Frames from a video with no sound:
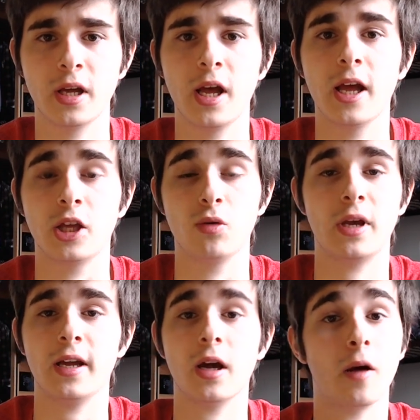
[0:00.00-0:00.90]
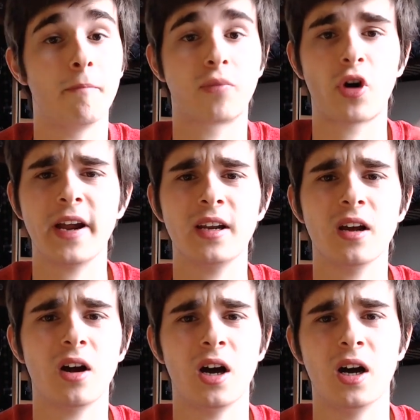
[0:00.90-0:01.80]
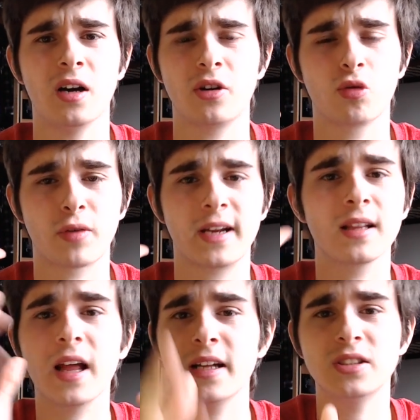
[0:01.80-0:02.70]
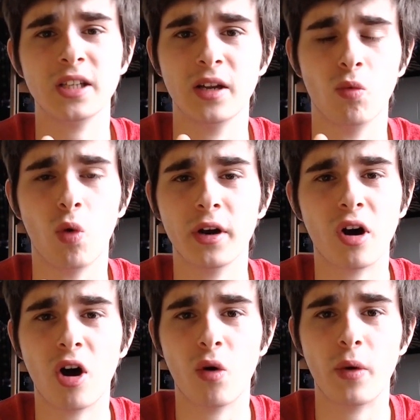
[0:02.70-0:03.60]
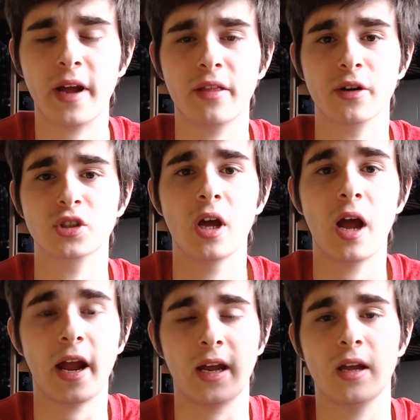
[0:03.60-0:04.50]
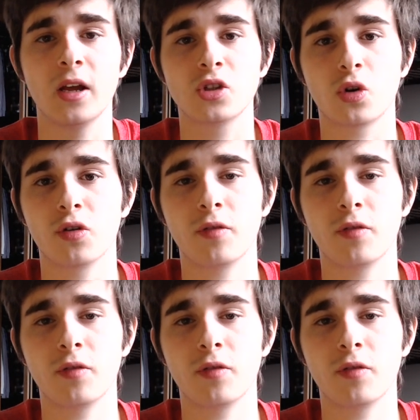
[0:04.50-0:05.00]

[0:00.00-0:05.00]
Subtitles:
You get bright green lights in one hallway, there's a sort of